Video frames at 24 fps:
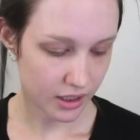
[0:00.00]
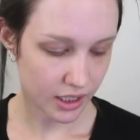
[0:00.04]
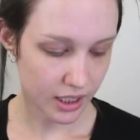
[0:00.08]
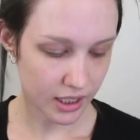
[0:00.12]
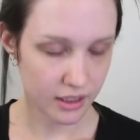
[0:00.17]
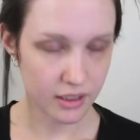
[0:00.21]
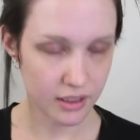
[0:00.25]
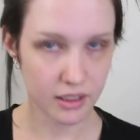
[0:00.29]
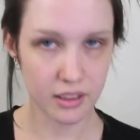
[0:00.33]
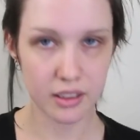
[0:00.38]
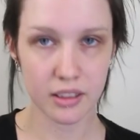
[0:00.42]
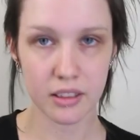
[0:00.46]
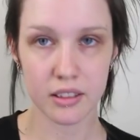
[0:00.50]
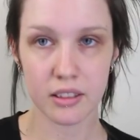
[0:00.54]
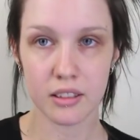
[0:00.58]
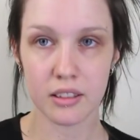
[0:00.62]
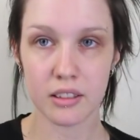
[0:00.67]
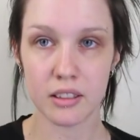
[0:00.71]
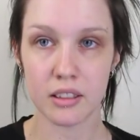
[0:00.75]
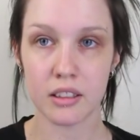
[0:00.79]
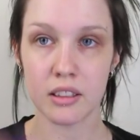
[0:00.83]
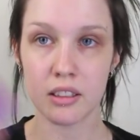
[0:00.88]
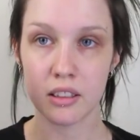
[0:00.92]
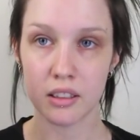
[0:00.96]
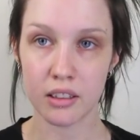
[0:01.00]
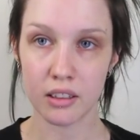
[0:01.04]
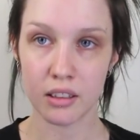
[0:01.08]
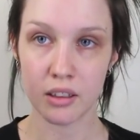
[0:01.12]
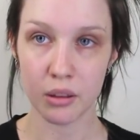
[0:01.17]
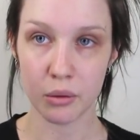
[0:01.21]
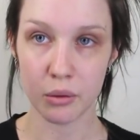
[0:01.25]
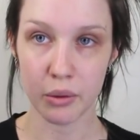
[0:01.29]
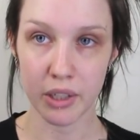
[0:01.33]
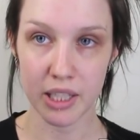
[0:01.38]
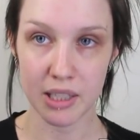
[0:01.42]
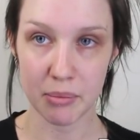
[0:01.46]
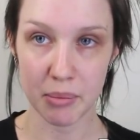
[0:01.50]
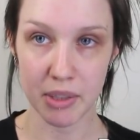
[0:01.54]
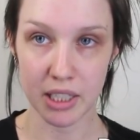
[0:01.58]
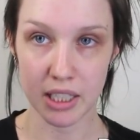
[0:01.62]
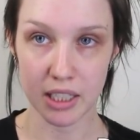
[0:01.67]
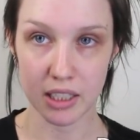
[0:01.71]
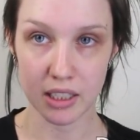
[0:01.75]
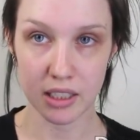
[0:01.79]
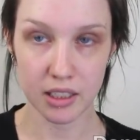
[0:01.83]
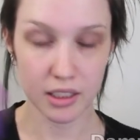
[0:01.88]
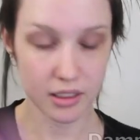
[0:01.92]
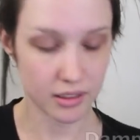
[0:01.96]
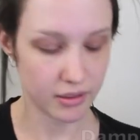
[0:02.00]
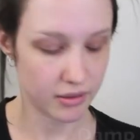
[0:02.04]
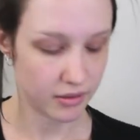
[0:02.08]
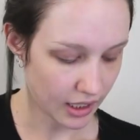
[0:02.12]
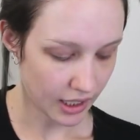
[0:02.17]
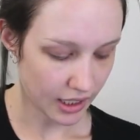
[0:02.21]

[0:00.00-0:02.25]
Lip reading: Next, wet sponge